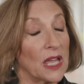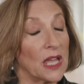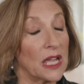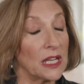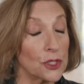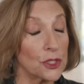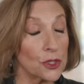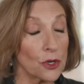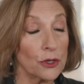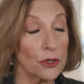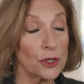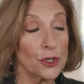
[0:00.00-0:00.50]
They
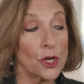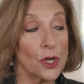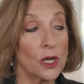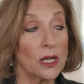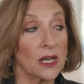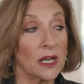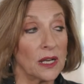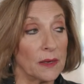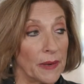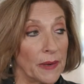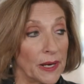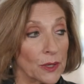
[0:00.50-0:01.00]
started
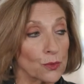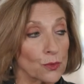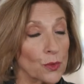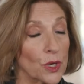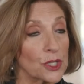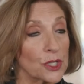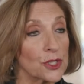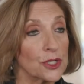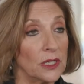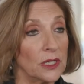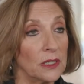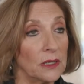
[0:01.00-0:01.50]
talking about
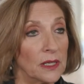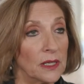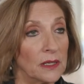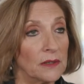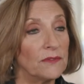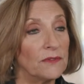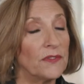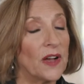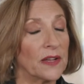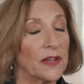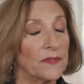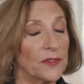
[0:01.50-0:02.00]
Russia
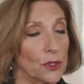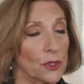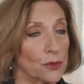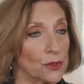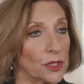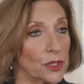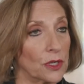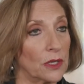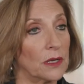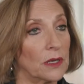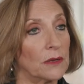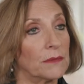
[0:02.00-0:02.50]
five
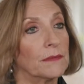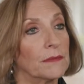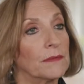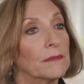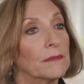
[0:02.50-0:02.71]
years ago.